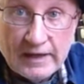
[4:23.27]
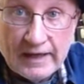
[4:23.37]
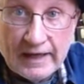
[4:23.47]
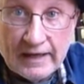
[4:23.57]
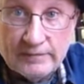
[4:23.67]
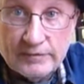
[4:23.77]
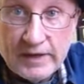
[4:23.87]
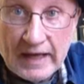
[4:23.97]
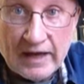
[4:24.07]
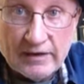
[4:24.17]
and
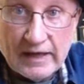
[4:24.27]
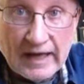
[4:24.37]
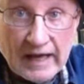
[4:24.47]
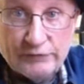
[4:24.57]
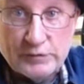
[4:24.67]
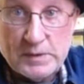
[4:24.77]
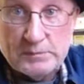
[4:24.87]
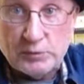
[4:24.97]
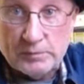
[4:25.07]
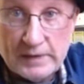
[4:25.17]
half the
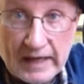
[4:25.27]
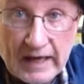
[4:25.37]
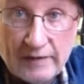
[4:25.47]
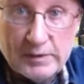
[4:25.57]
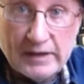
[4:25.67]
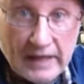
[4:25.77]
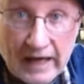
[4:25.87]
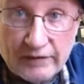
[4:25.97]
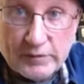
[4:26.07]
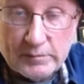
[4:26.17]
people will be happy, and
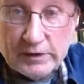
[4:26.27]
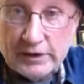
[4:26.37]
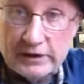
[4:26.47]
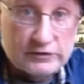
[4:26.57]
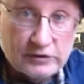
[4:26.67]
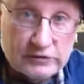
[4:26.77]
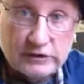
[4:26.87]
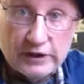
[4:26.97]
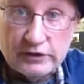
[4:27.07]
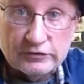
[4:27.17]
half of them are going to get this
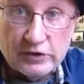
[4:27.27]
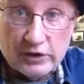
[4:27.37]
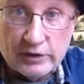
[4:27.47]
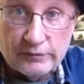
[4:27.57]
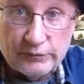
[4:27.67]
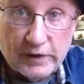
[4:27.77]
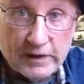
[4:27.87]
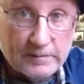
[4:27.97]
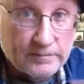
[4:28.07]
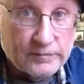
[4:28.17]
lid that's not going to
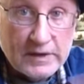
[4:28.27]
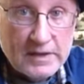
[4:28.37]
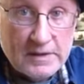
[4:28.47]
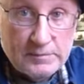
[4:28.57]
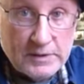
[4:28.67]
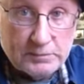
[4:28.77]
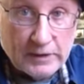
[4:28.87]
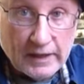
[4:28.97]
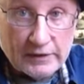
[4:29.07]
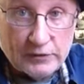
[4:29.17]
fit, and people
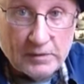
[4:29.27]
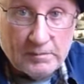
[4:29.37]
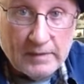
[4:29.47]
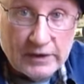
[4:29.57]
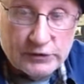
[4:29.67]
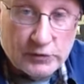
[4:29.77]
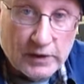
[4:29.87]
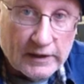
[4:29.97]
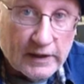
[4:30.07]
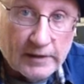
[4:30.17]
aren't good at
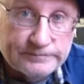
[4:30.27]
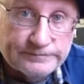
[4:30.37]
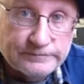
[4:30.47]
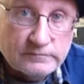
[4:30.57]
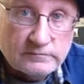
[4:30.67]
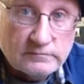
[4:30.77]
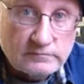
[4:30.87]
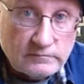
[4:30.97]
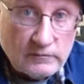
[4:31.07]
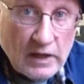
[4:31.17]
measuring, and
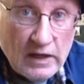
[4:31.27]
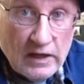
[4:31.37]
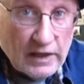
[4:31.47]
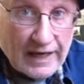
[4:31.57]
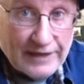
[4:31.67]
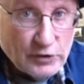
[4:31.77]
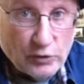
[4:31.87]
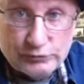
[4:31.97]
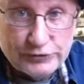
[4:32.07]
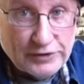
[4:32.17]
I
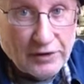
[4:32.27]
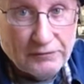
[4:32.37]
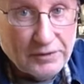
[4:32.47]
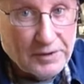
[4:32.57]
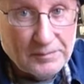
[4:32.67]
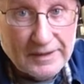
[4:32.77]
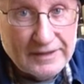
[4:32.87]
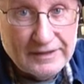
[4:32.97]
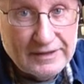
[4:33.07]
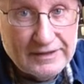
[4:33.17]
don't sell very
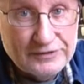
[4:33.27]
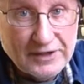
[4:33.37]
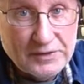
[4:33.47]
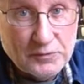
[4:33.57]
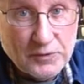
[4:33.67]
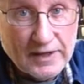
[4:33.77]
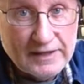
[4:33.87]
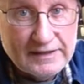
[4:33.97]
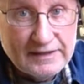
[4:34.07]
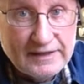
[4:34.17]
many of these
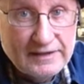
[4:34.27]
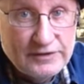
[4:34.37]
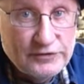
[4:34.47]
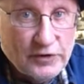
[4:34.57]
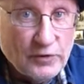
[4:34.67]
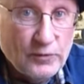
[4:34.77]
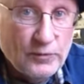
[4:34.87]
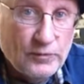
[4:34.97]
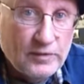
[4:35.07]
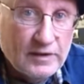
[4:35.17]
anyway. So